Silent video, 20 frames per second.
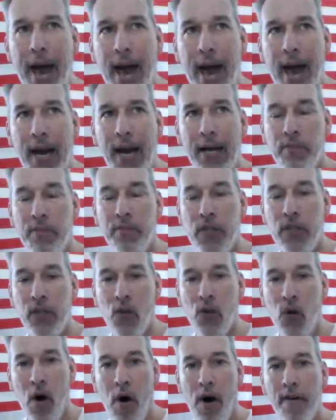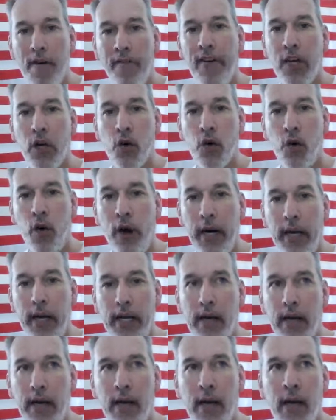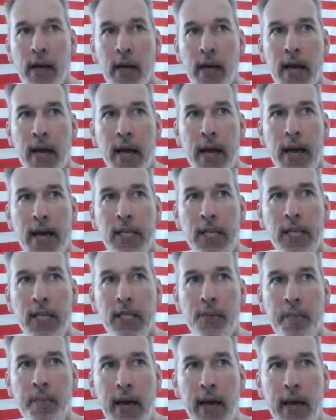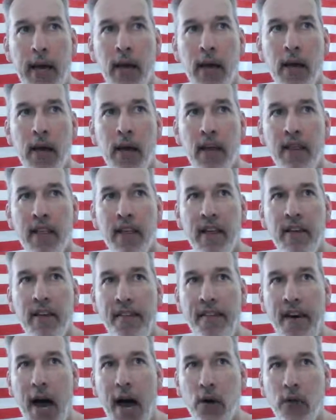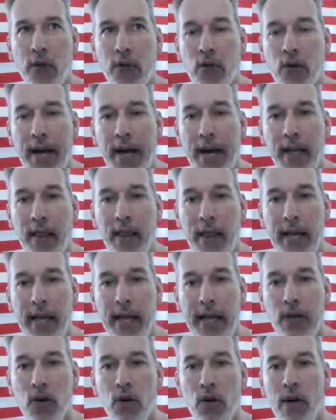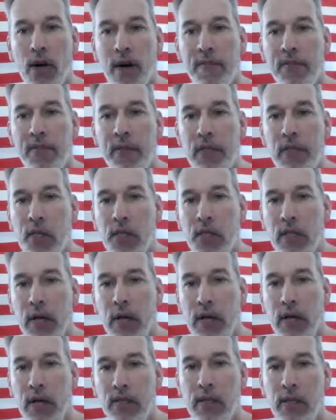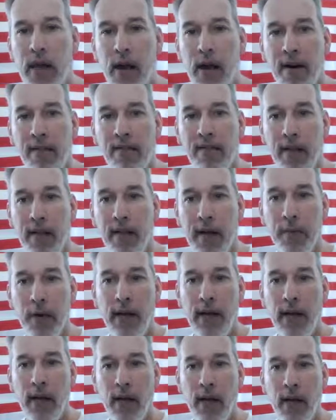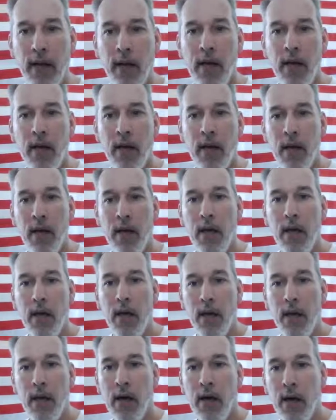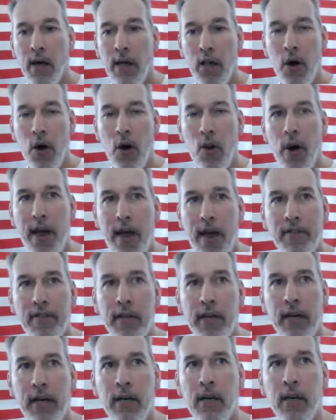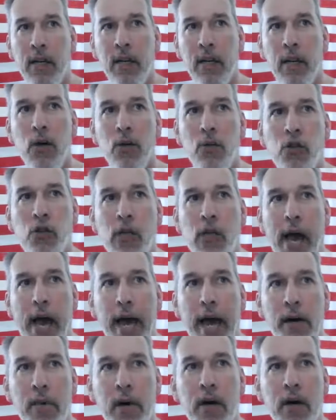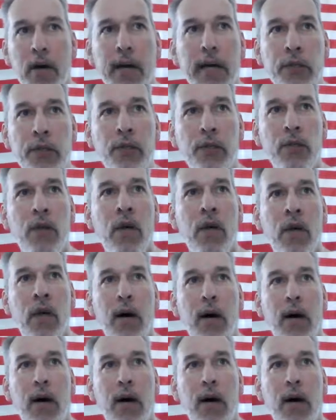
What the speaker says: Adams is often credited as being the founder and leader of the Sons of Liberty. Hello, Ava, and hello, Jack Milius.